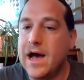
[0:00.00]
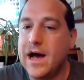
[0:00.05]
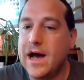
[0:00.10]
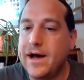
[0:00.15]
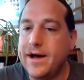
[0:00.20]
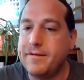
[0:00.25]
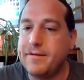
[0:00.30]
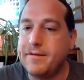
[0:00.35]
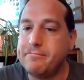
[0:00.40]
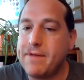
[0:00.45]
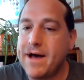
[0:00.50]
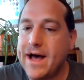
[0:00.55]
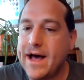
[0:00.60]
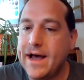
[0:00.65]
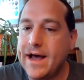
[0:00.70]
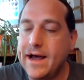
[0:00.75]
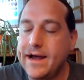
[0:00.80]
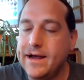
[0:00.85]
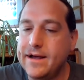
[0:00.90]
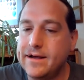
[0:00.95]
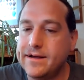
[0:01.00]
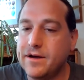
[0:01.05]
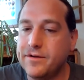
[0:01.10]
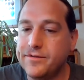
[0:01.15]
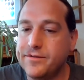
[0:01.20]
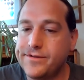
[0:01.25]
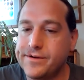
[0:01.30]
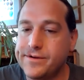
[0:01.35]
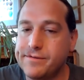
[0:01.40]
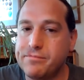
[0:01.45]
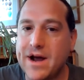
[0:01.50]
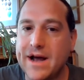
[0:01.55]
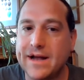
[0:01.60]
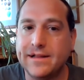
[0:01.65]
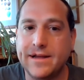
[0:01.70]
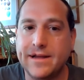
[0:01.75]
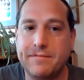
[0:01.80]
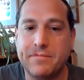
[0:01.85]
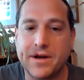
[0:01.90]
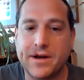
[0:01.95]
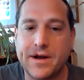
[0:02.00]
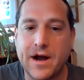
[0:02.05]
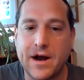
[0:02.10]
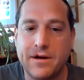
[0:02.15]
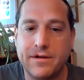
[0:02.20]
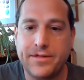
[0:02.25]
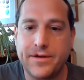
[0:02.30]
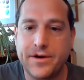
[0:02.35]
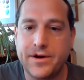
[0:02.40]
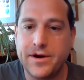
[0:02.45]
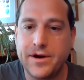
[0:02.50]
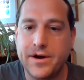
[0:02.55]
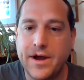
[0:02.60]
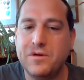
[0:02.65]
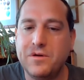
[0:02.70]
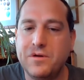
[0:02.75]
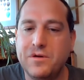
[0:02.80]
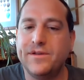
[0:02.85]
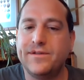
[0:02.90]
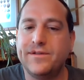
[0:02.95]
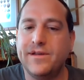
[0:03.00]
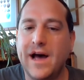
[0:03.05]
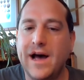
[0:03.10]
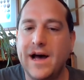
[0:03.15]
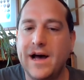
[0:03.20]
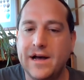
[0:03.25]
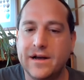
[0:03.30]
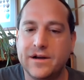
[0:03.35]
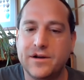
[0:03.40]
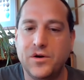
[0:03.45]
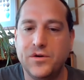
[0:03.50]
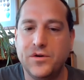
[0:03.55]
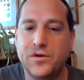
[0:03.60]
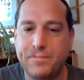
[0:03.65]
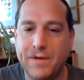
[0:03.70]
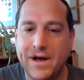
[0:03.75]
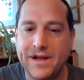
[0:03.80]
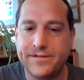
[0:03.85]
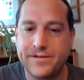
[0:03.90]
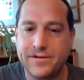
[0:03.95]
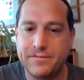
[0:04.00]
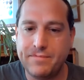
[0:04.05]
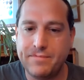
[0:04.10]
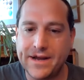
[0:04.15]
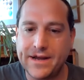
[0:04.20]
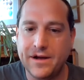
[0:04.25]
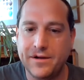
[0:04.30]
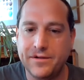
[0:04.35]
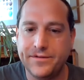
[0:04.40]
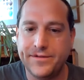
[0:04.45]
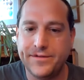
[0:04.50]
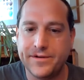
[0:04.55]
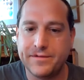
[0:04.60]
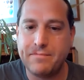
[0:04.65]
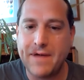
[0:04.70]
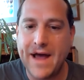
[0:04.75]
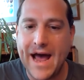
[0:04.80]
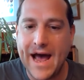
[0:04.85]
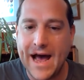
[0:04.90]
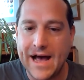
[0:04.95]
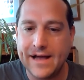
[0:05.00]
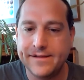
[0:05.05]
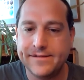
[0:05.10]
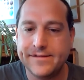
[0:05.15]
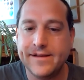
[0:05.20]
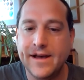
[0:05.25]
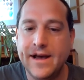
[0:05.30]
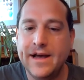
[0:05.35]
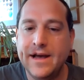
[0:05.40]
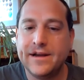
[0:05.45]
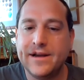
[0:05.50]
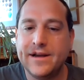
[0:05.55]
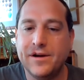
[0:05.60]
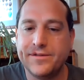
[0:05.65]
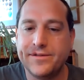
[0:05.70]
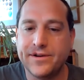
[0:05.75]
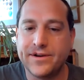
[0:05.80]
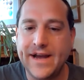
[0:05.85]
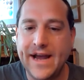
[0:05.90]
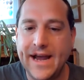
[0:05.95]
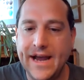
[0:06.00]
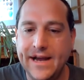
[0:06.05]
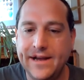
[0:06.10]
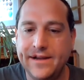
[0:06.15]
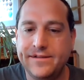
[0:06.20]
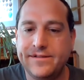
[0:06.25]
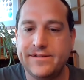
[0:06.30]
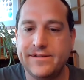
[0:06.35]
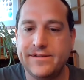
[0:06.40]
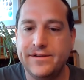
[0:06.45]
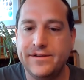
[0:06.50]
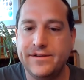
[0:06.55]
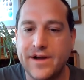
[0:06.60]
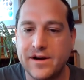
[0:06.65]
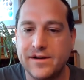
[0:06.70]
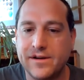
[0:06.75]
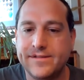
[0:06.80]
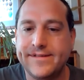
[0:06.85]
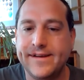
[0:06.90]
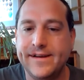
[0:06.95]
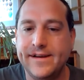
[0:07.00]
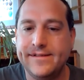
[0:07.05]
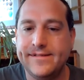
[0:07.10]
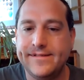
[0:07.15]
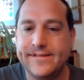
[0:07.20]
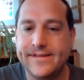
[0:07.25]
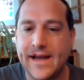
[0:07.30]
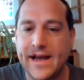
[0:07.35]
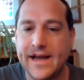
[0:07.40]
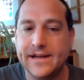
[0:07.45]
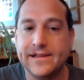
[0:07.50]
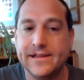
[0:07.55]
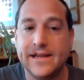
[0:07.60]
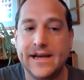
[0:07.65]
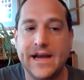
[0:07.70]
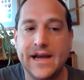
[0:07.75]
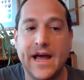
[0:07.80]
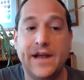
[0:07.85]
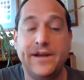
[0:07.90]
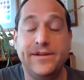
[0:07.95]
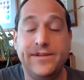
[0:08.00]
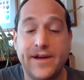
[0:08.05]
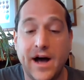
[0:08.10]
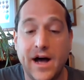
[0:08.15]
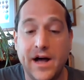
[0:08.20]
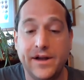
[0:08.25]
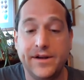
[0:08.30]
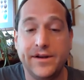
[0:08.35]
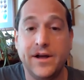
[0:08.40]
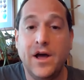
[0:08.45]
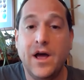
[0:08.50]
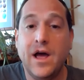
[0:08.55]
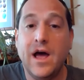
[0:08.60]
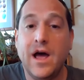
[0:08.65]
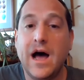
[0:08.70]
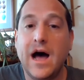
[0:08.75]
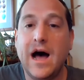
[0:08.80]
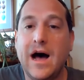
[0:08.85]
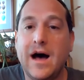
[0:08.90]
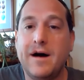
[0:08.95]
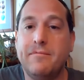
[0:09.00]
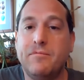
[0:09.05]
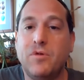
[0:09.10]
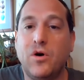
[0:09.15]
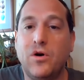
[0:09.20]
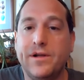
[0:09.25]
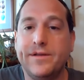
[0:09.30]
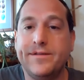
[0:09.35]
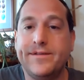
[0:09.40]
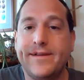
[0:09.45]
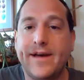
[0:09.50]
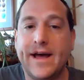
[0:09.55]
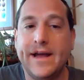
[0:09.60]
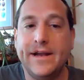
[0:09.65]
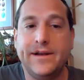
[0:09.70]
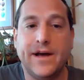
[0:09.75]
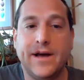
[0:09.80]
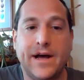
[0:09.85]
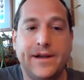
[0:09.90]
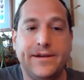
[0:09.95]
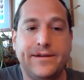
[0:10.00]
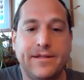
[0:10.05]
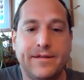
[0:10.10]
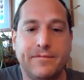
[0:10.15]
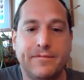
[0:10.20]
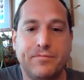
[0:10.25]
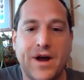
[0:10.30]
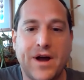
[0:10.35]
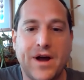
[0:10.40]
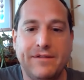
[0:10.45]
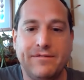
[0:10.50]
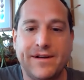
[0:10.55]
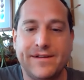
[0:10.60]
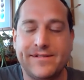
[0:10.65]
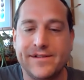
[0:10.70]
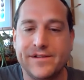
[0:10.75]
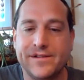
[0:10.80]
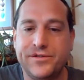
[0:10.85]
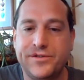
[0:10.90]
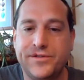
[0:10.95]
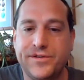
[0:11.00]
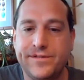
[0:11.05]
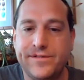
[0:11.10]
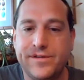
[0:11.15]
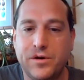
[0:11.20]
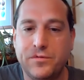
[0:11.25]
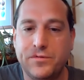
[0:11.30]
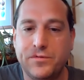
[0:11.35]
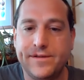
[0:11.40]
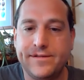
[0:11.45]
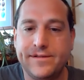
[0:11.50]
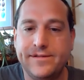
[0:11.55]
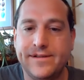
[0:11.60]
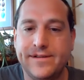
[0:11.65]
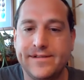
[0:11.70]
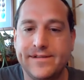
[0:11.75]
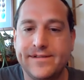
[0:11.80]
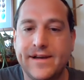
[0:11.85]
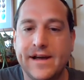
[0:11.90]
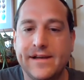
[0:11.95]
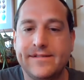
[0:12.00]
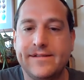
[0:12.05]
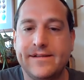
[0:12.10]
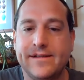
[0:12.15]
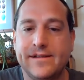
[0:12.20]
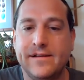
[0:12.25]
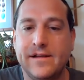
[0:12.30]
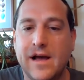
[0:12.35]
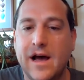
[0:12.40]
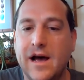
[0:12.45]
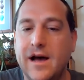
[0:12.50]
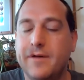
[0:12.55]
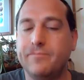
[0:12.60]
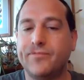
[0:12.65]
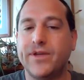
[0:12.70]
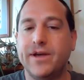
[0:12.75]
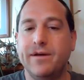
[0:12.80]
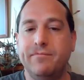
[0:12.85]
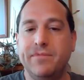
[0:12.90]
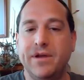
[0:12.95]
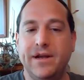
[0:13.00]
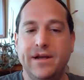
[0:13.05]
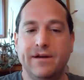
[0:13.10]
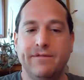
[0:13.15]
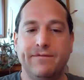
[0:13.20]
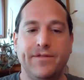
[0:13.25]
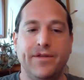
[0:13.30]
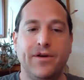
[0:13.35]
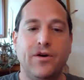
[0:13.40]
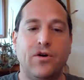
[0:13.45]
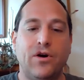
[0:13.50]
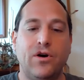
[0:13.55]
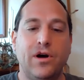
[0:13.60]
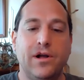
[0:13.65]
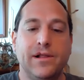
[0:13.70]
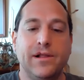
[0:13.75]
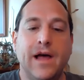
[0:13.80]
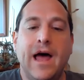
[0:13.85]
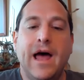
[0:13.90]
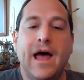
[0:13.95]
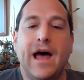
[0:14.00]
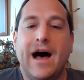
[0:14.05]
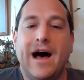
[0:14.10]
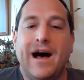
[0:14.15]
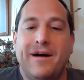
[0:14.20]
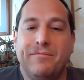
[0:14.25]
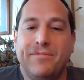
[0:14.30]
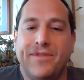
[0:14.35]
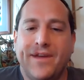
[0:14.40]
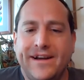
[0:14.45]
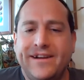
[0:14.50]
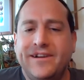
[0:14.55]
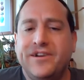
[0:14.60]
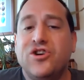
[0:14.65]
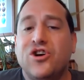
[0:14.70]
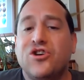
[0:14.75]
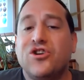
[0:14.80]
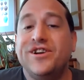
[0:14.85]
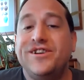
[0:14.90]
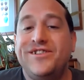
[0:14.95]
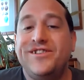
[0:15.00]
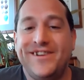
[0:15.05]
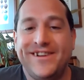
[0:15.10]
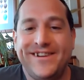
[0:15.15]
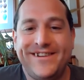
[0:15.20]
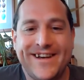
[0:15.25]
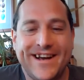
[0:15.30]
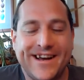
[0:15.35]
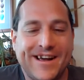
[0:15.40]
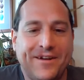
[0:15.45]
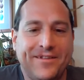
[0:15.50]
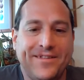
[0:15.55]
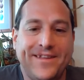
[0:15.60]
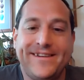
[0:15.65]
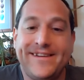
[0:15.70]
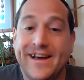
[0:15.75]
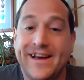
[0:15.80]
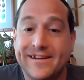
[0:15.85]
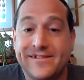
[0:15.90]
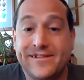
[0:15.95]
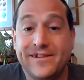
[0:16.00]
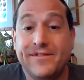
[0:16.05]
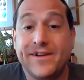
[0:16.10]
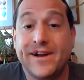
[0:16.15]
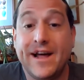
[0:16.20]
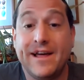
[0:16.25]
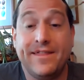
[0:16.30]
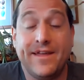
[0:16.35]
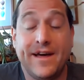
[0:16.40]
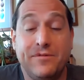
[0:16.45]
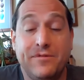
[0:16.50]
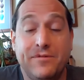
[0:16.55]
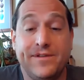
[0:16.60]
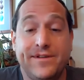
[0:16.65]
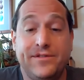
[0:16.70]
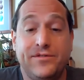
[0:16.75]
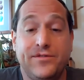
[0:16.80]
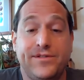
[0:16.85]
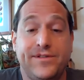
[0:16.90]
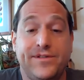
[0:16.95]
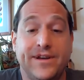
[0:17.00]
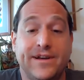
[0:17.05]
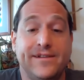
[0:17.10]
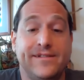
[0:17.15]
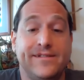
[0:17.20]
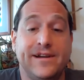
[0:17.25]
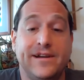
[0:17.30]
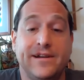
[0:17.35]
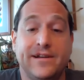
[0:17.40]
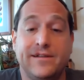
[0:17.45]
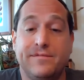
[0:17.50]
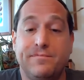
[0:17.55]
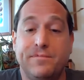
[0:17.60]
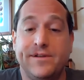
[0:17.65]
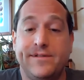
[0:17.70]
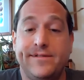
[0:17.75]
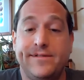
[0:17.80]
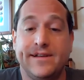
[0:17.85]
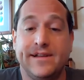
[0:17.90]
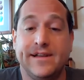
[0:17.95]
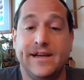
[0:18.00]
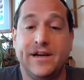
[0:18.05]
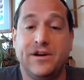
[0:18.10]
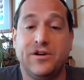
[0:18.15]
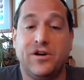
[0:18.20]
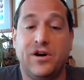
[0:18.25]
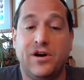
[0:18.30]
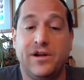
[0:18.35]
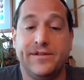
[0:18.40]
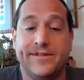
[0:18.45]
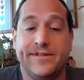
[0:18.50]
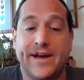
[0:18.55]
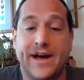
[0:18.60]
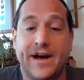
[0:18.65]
um, by Councillor Bradley MacArthur. It was uh, co sponsored by Councillor Paz Councillor Cates, Darcy, Stanley, and Dunn um, all signed on to the Pride resolution. So it was discussed in um, committee of the whole. Um, I encourage you to check out the text of it. I thought it was interesting because it explicitly calls